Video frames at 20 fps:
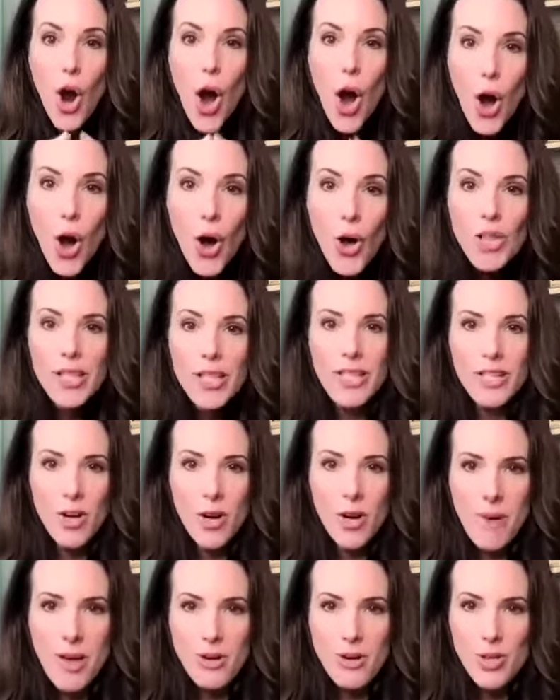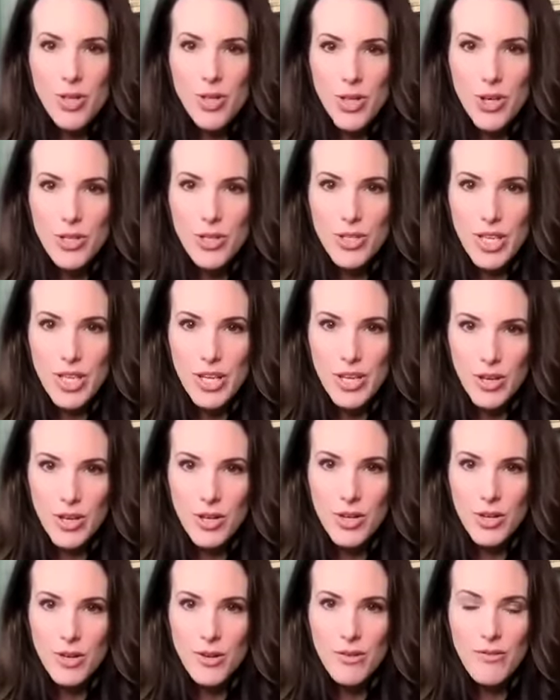all in our Better Starts
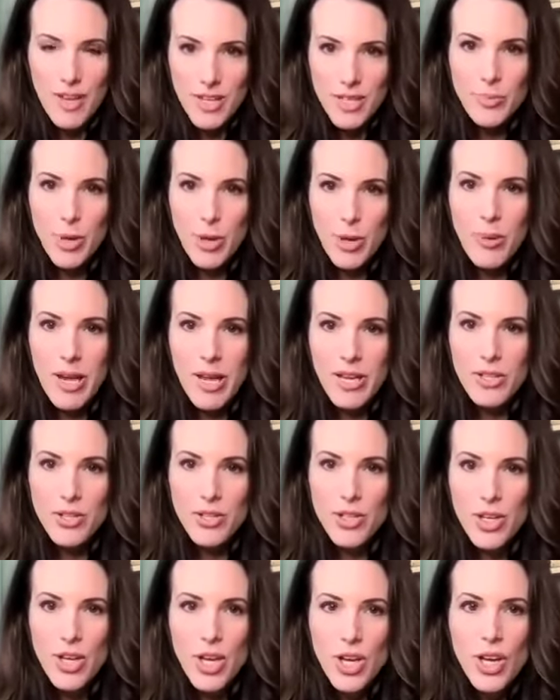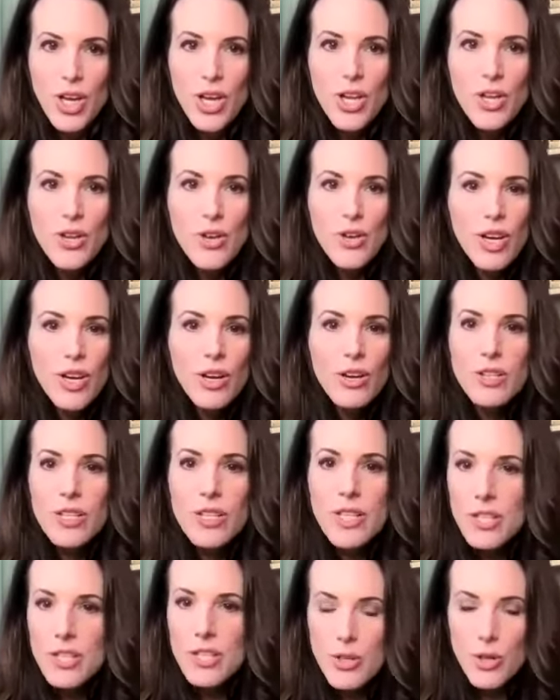Here Facebook page. You can go to
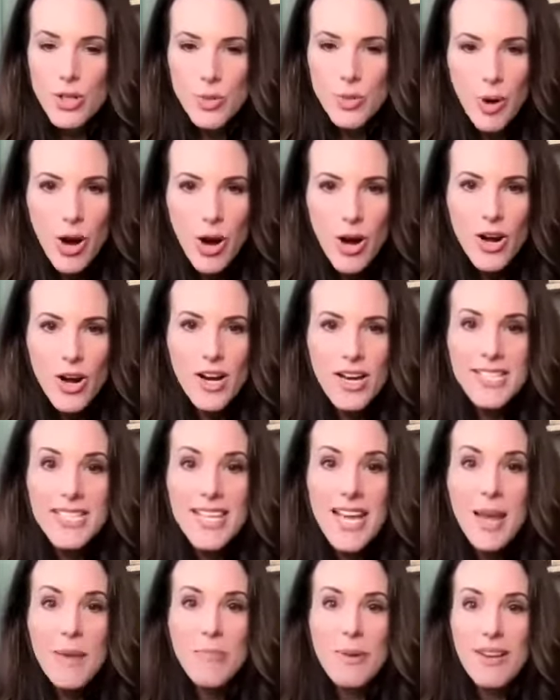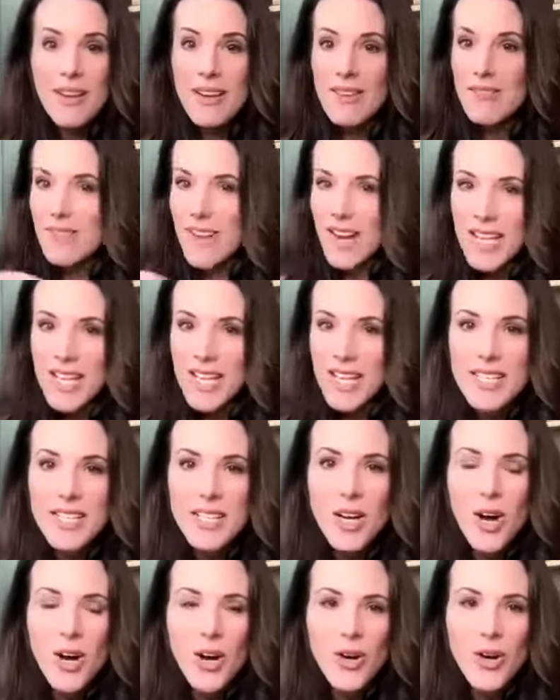the search bar and type in inviting to
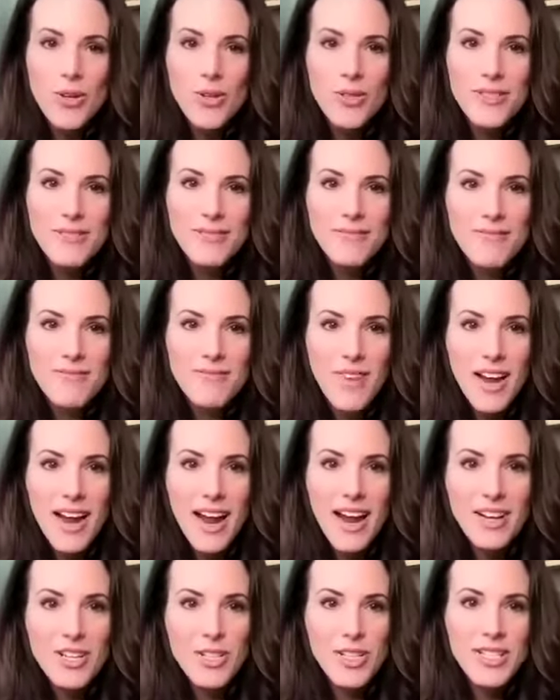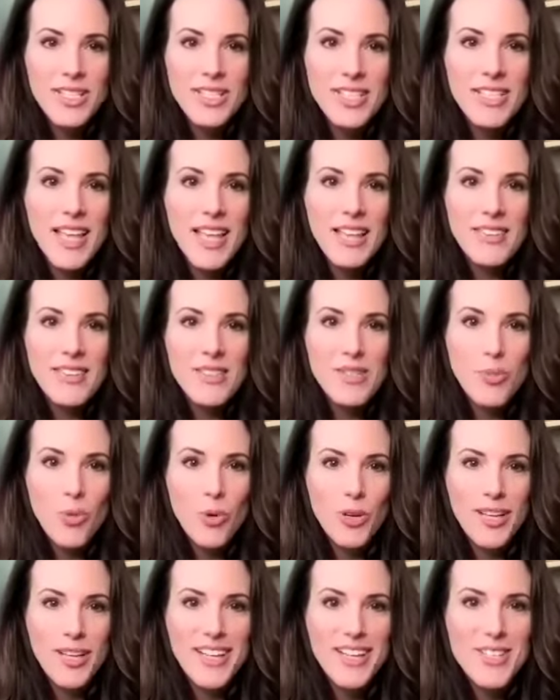calls. I actually did that this
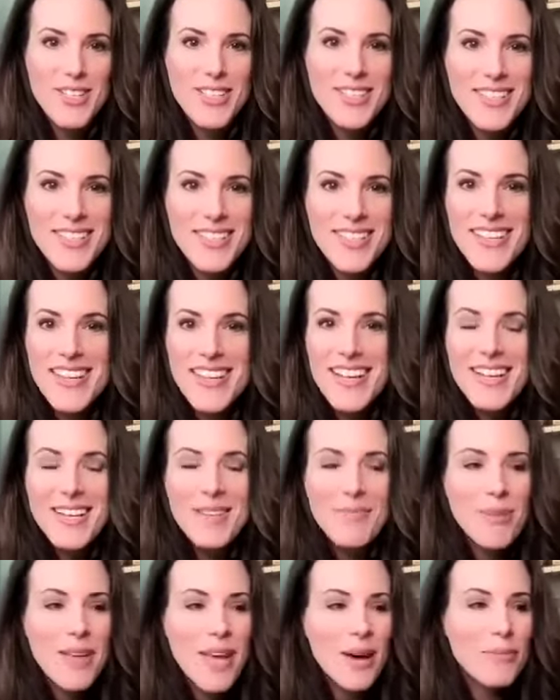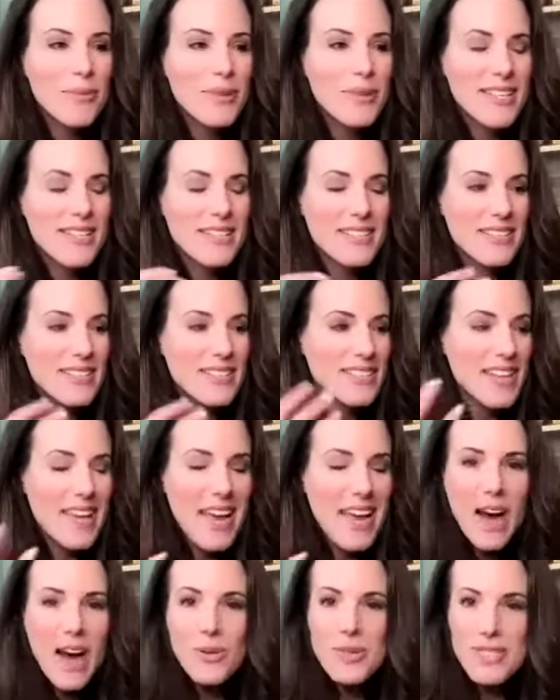morning just to be able to see
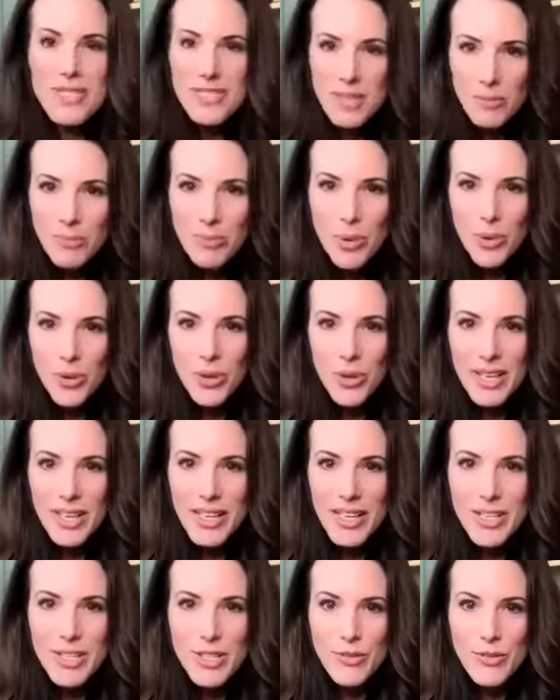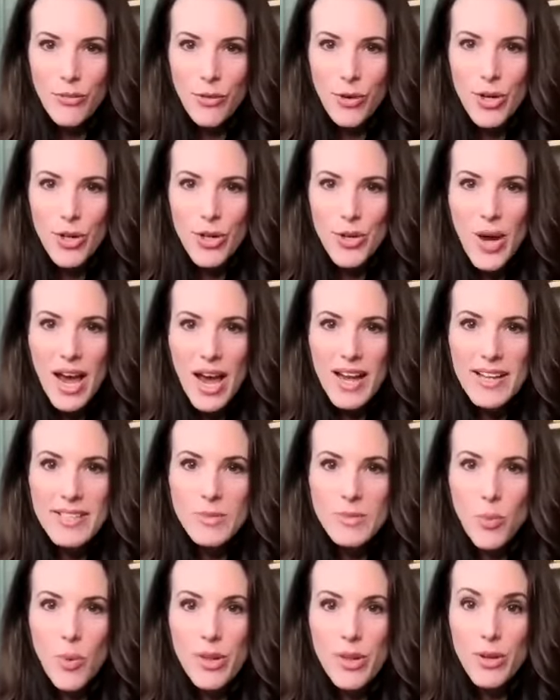how simple it is for you
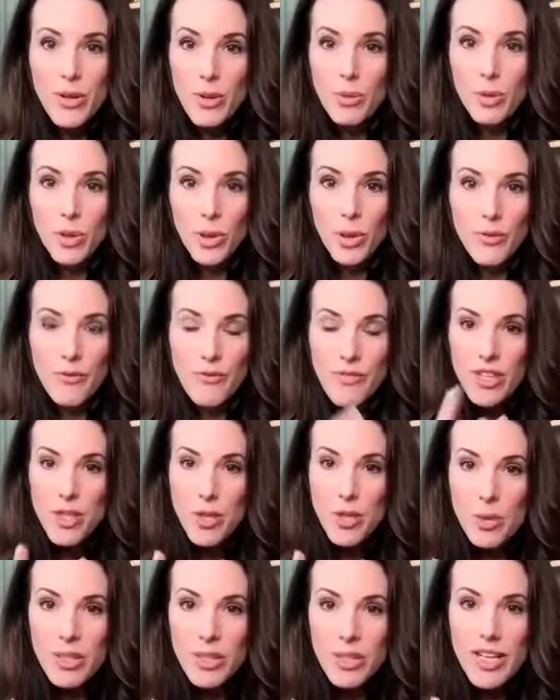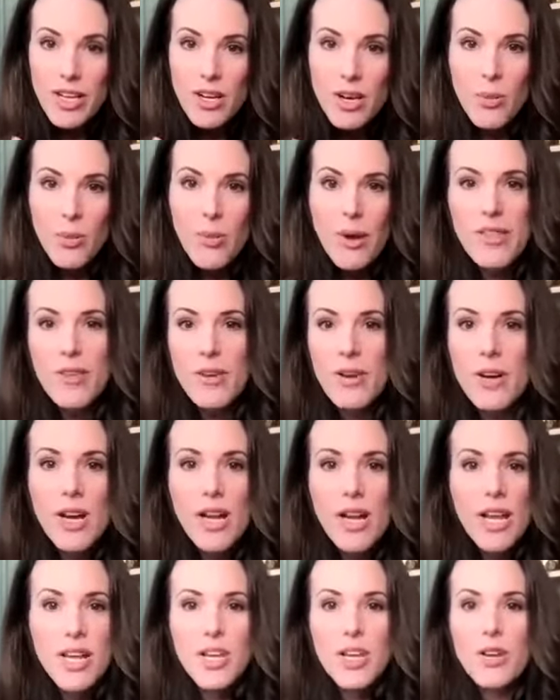guys, whether you learn visually or whether,
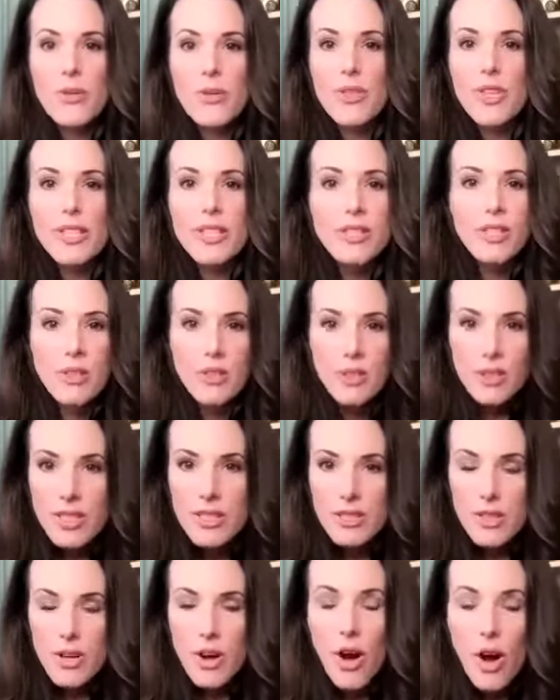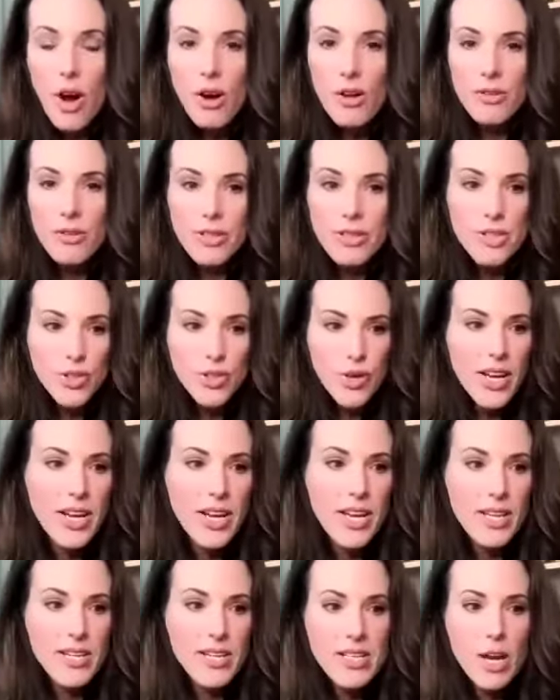this call, this
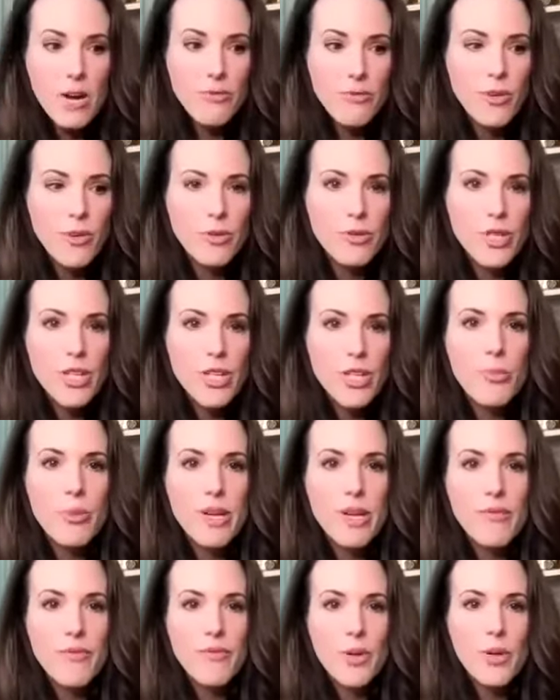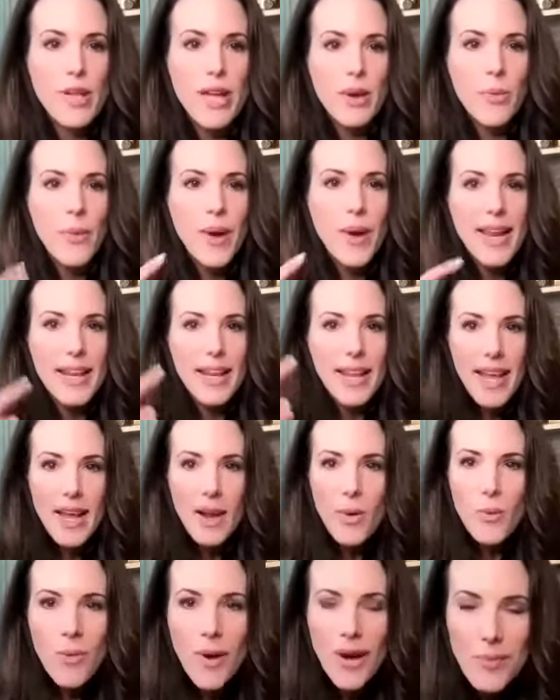training is helpful to you. But if you're like, wait,
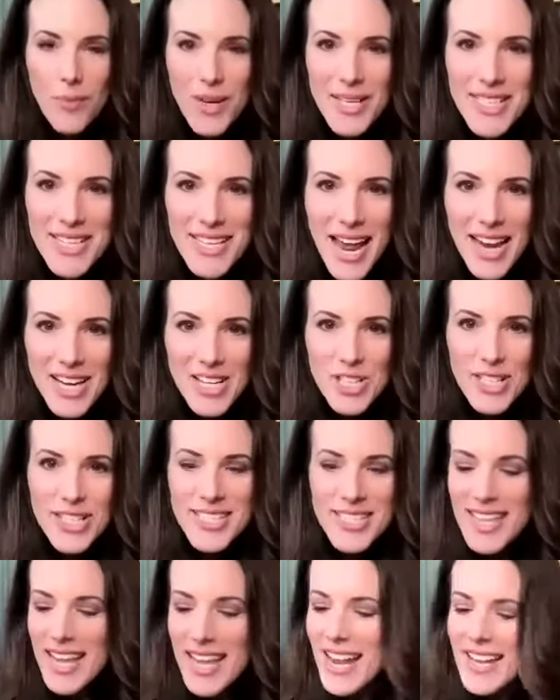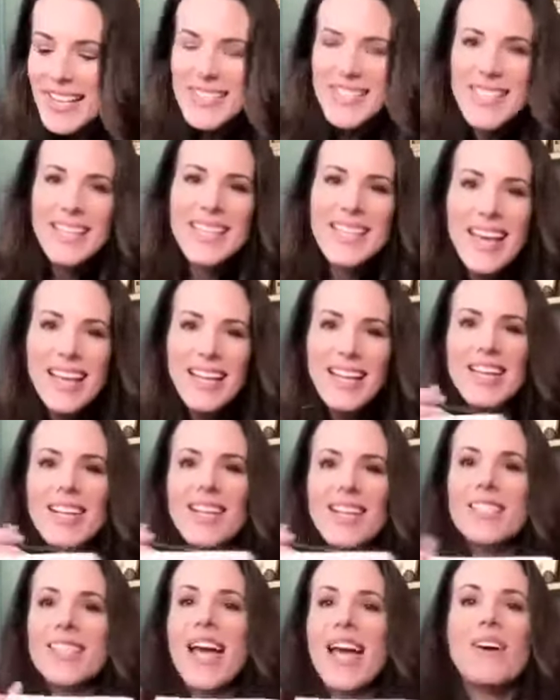what did Ashley say? I didn't get it
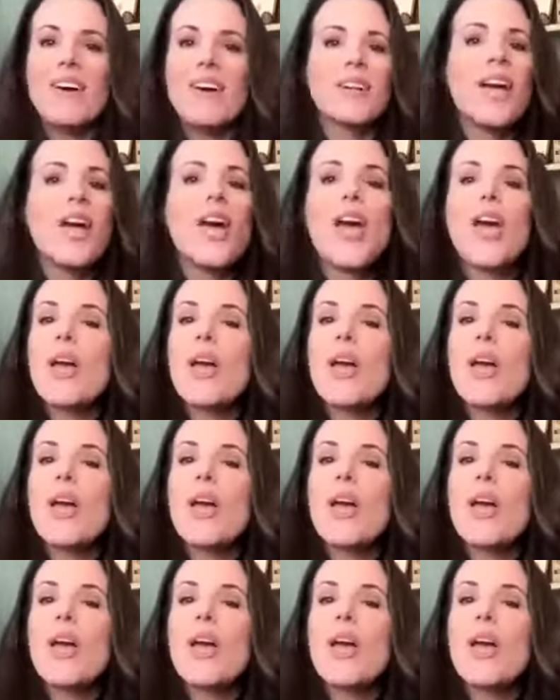all down.